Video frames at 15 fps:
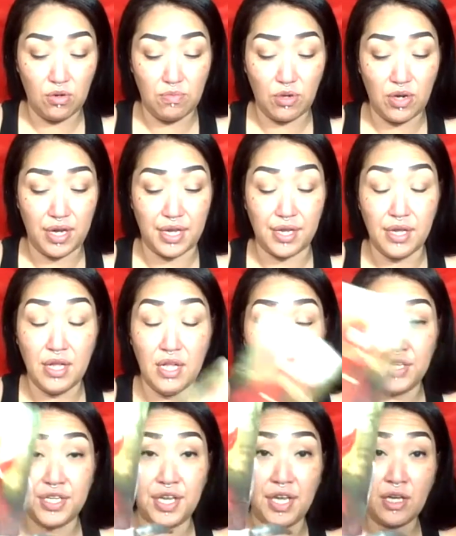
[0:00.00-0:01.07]
boy,
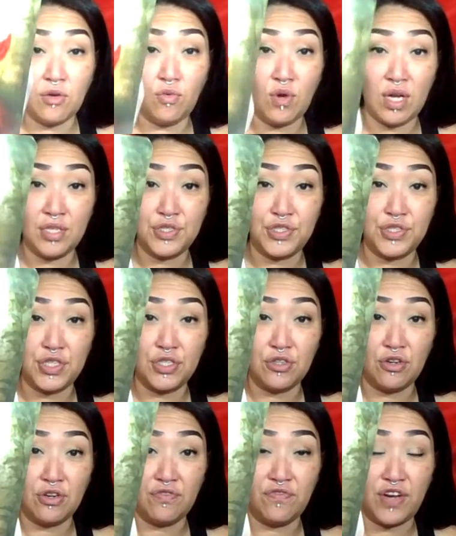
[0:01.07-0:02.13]
the King of Wands is in
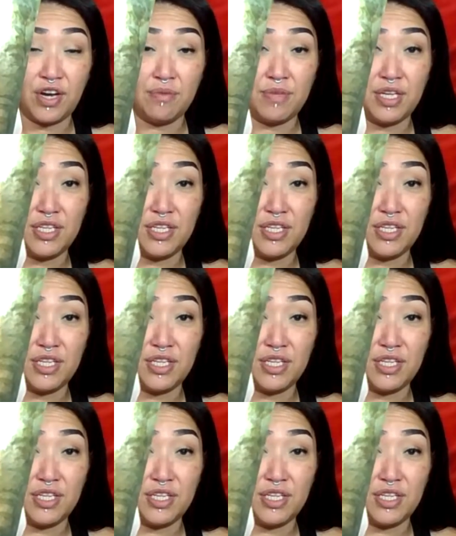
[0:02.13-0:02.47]
your environment.